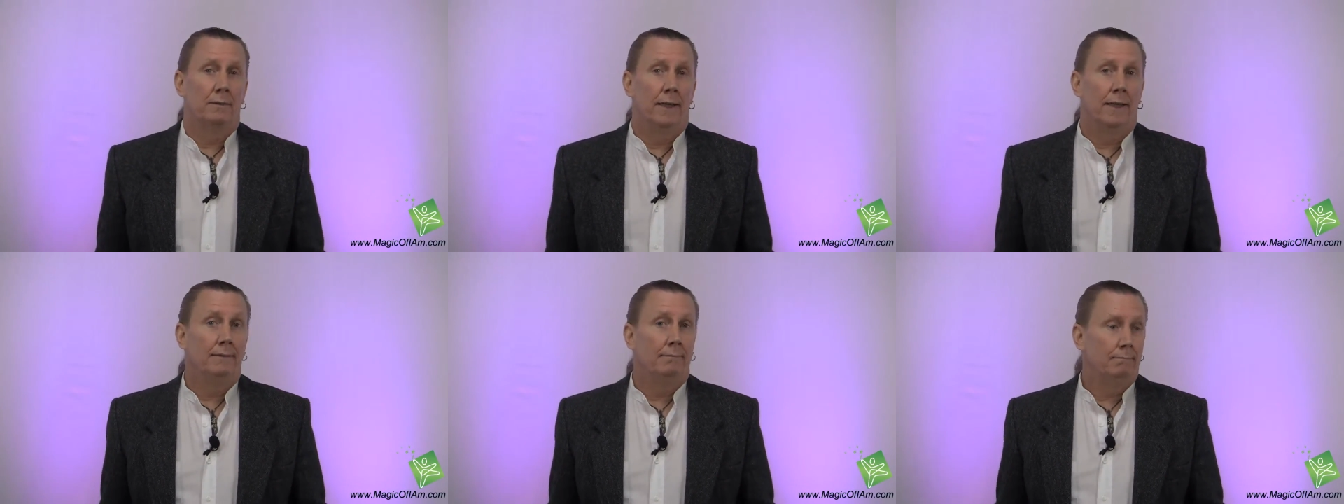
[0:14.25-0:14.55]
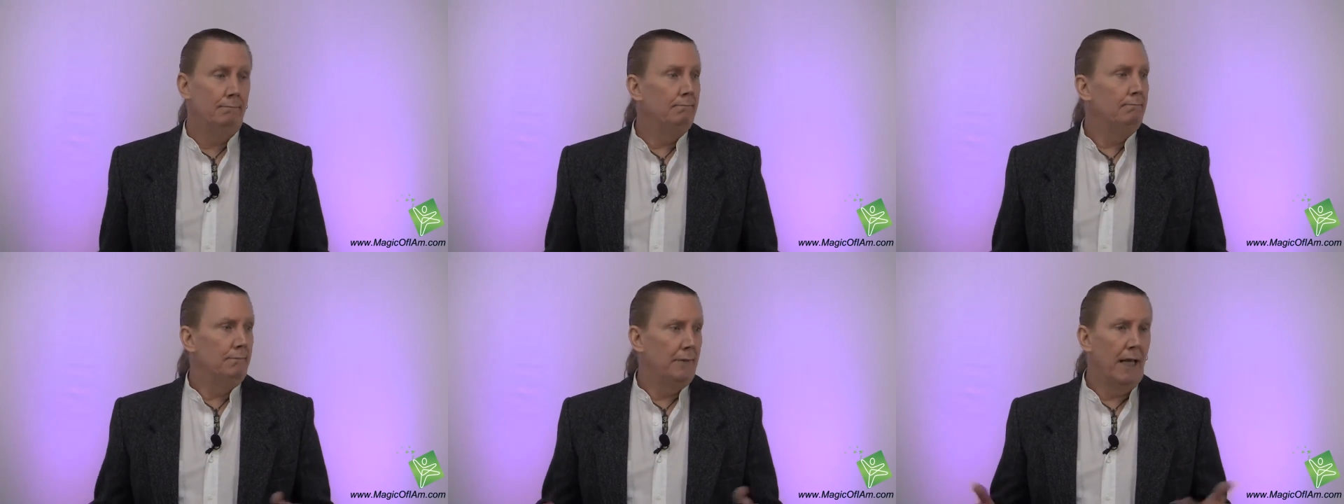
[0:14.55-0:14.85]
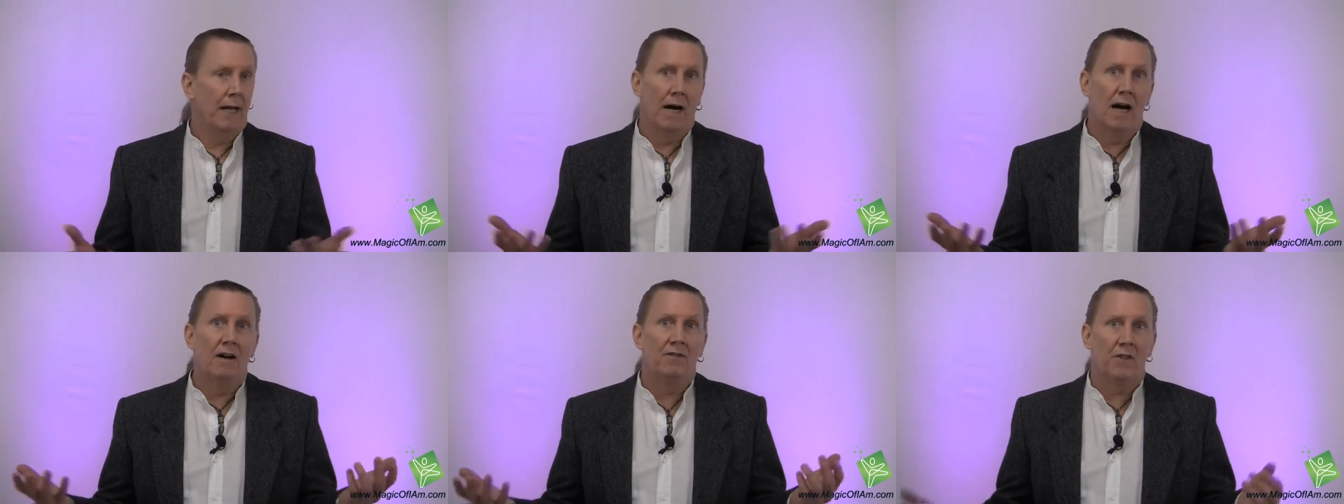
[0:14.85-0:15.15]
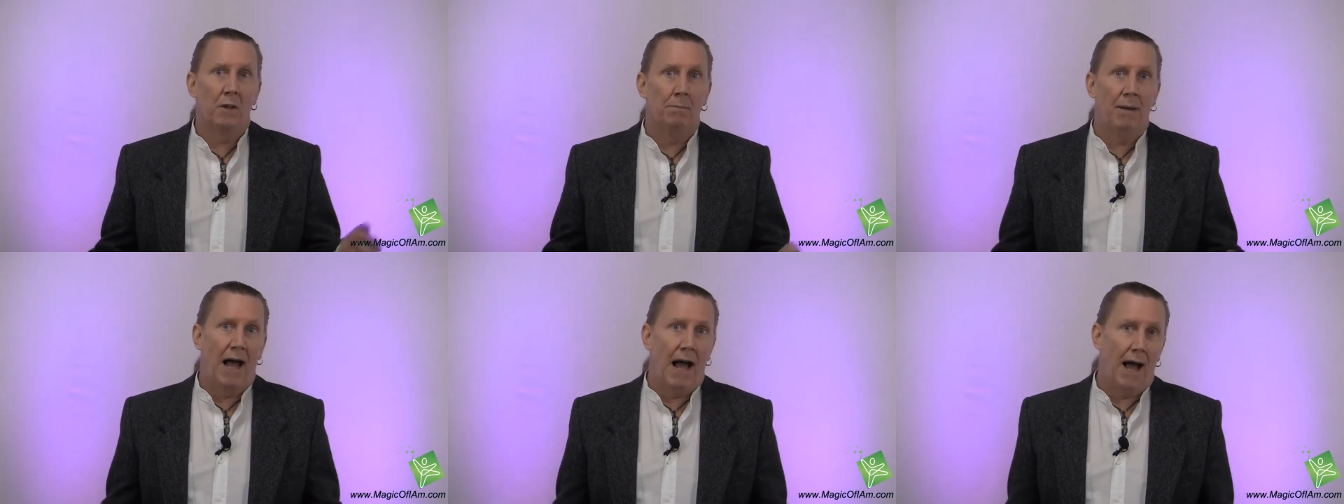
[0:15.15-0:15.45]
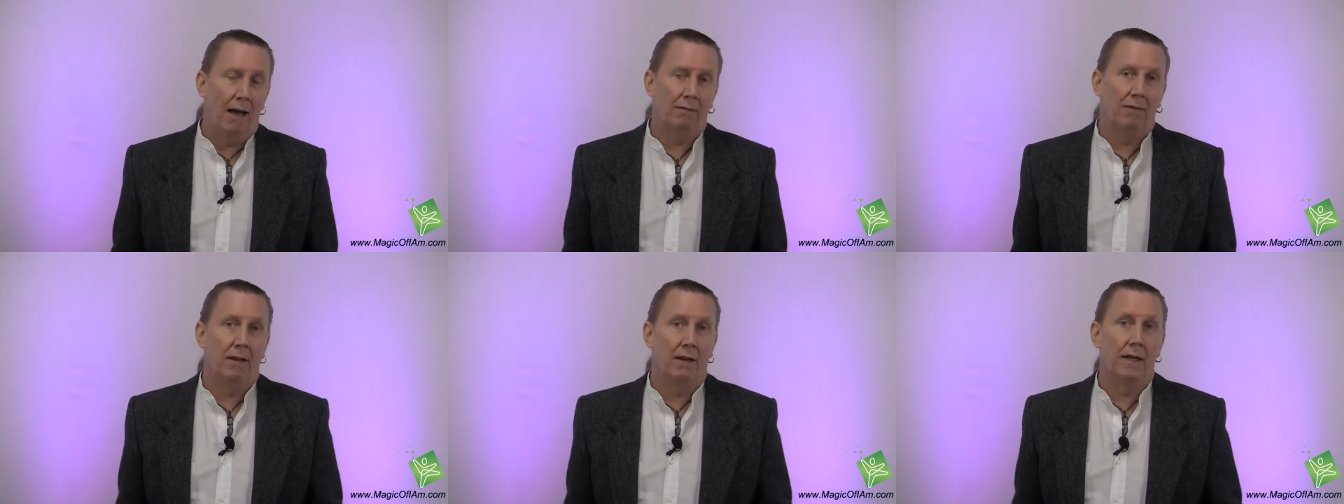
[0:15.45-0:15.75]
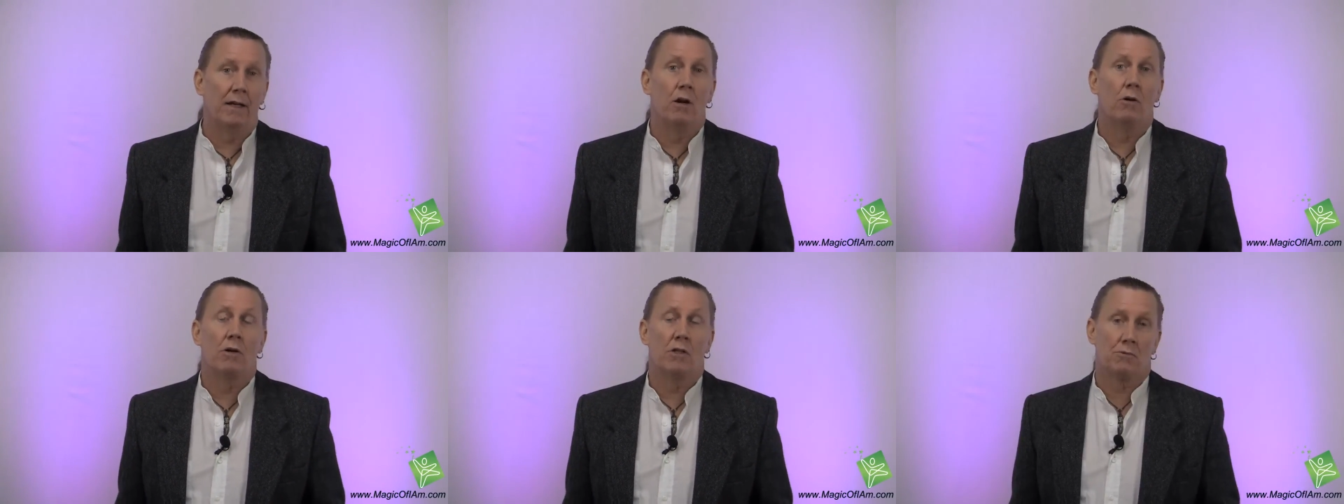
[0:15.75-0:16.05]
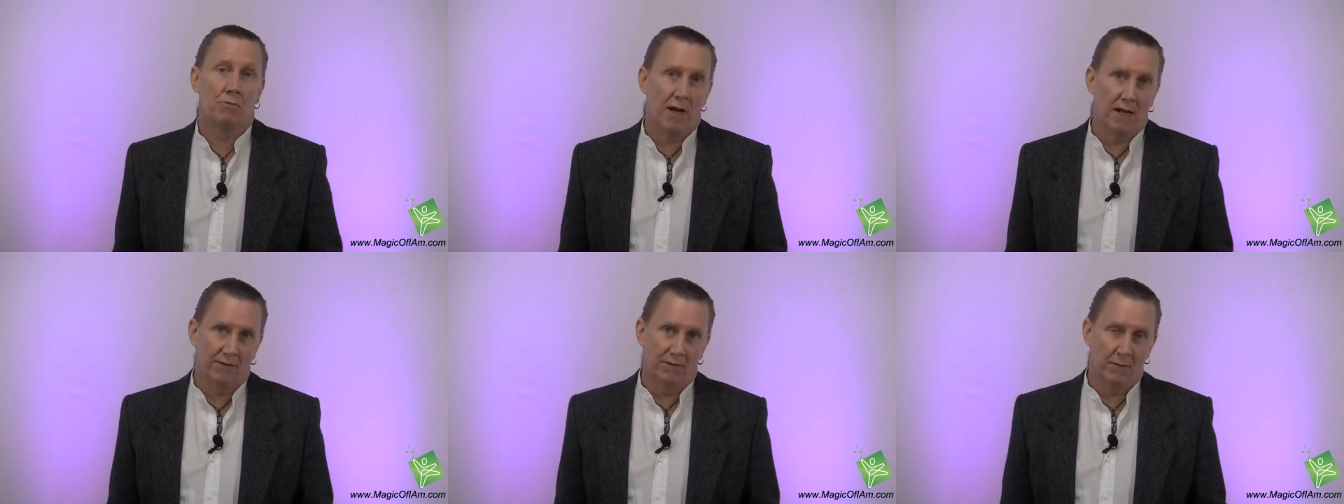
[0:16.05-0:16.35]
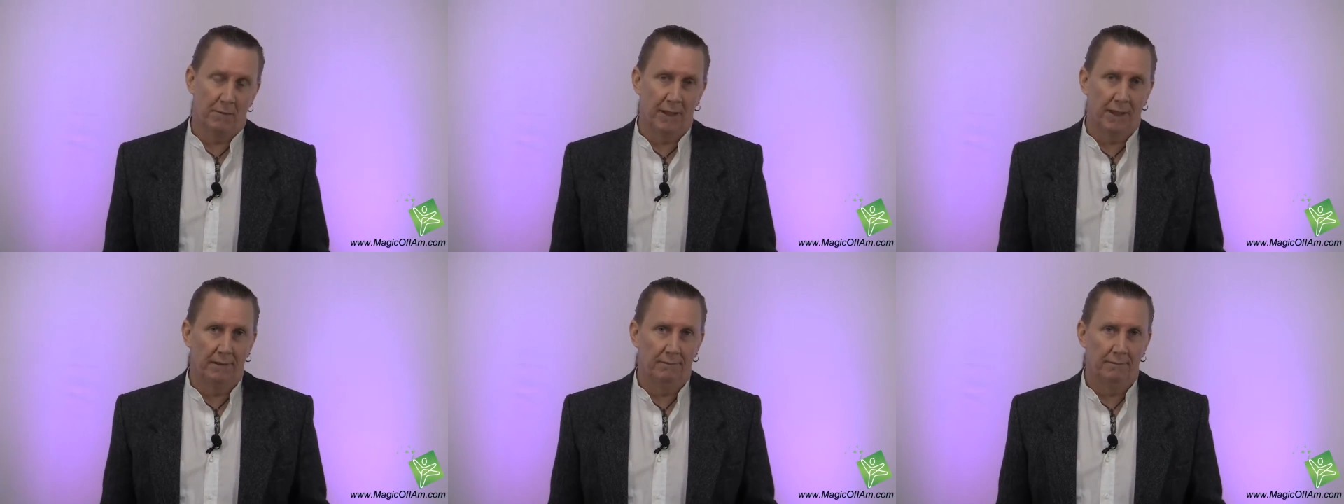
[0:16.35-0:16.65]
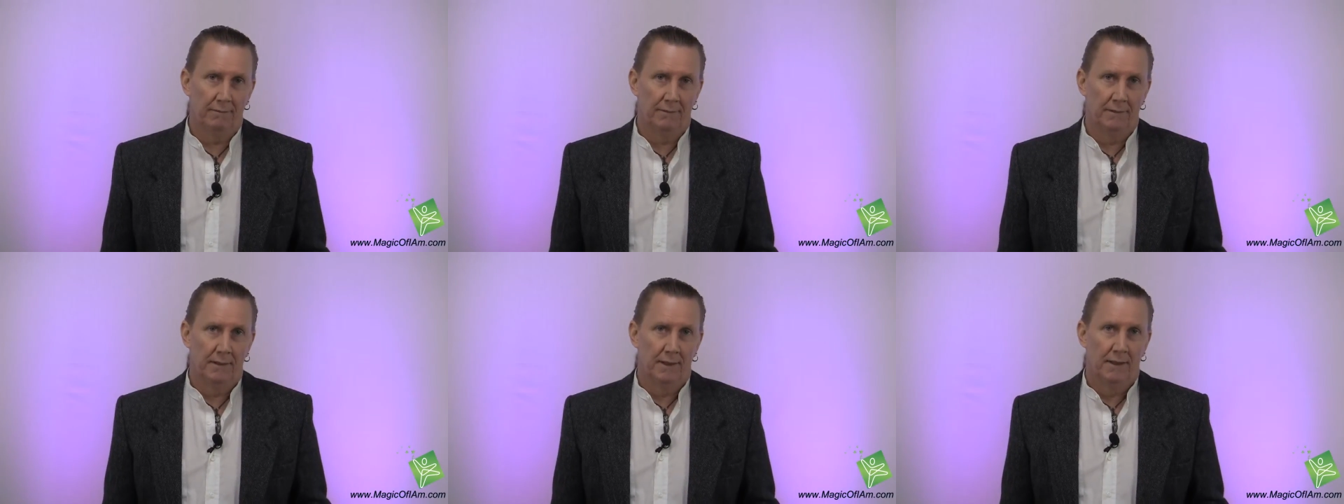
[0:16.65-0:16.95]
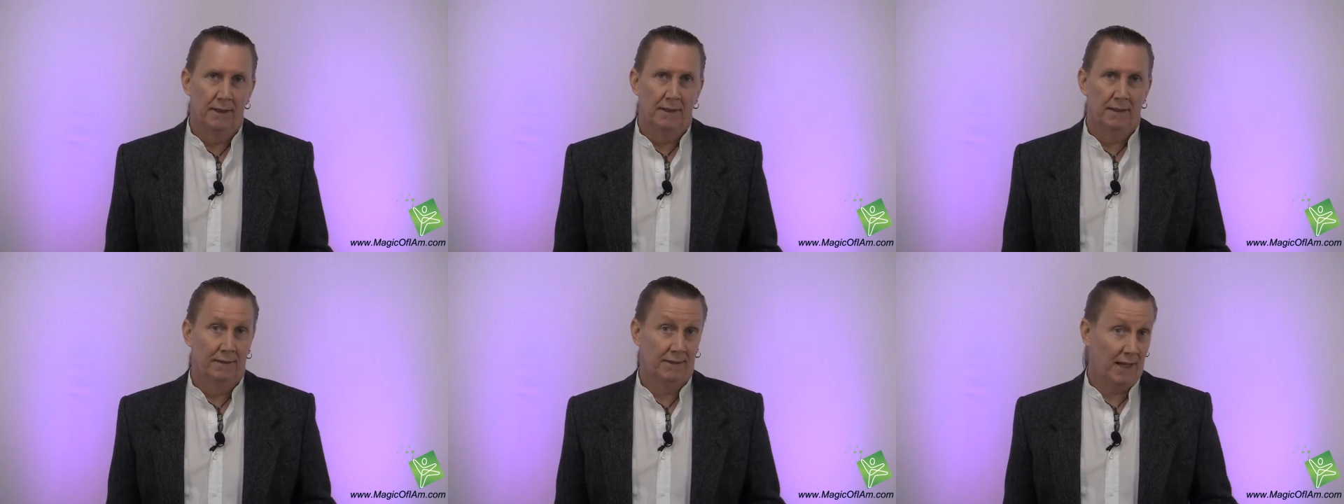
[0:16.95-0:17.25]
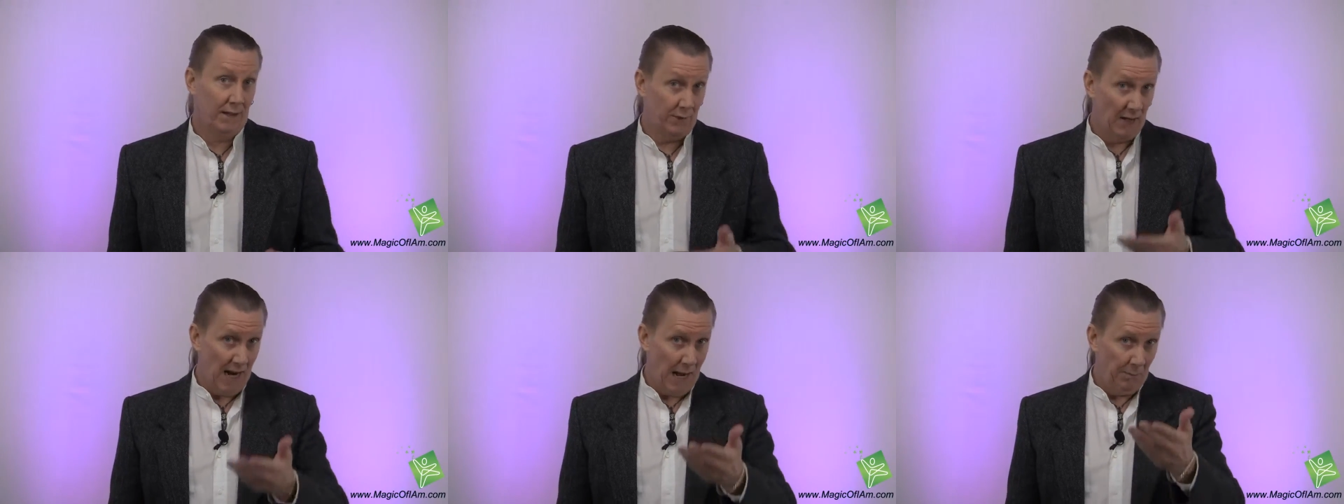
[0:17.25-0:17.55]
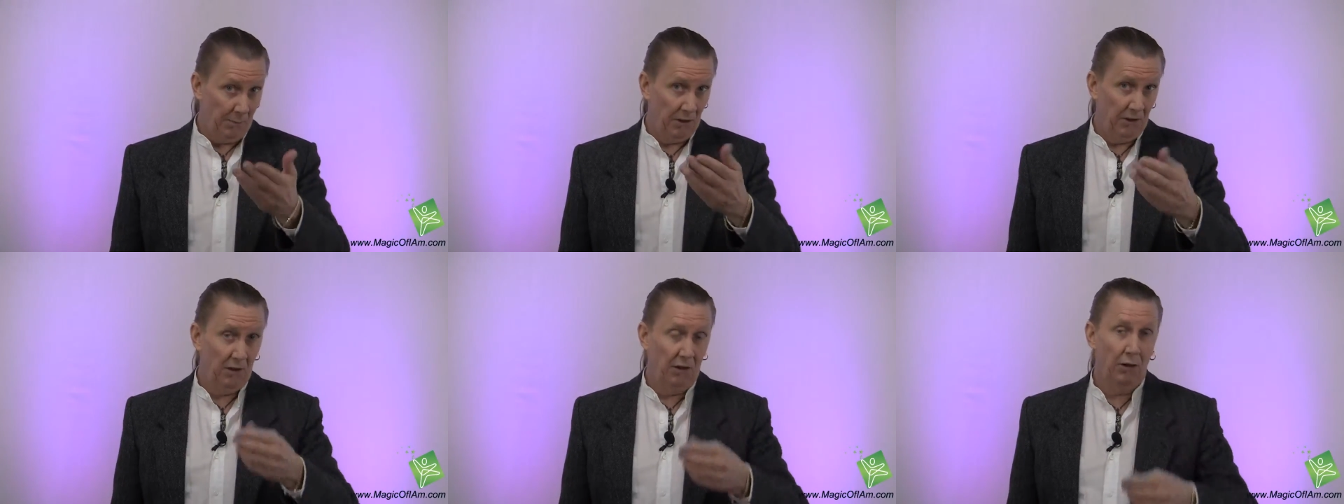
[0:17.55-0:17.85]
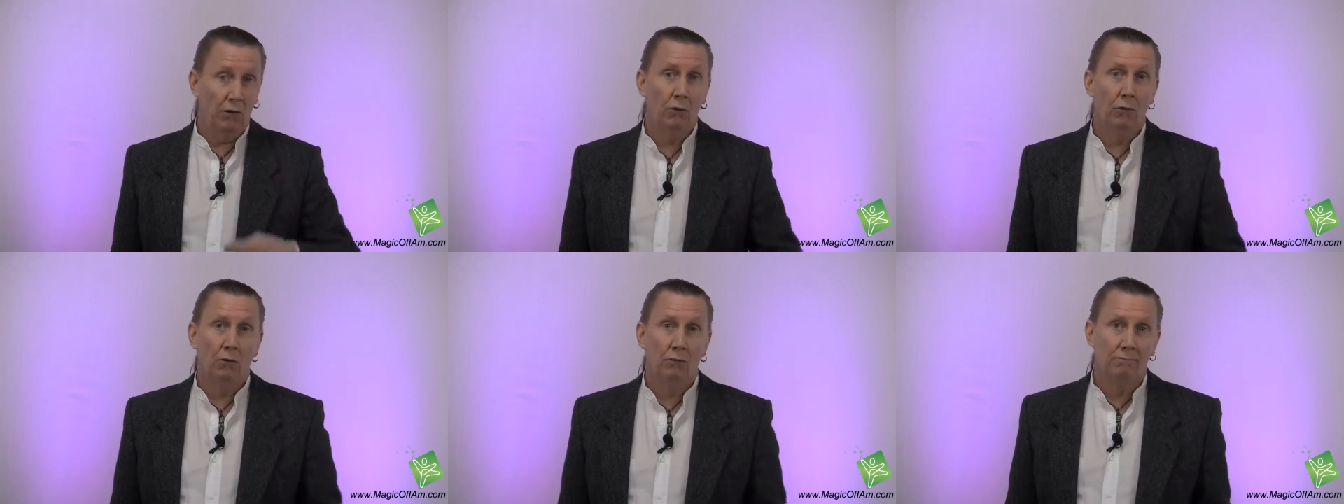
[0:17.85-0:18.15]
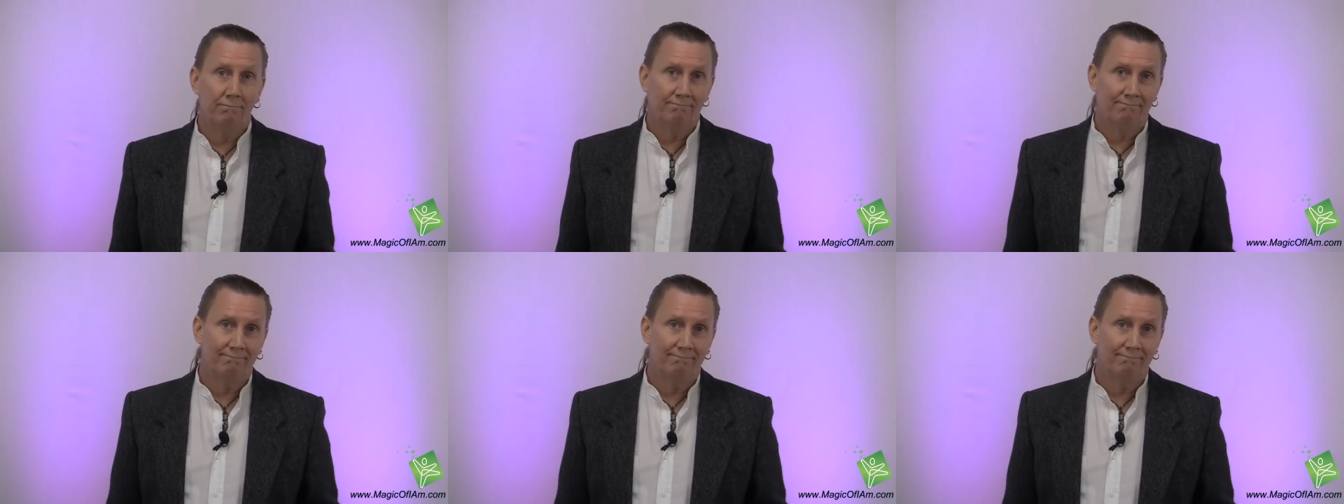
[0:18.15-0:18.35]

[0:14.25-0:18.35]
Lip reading: and get off the path that I know is right for me. Has that ever happened to you?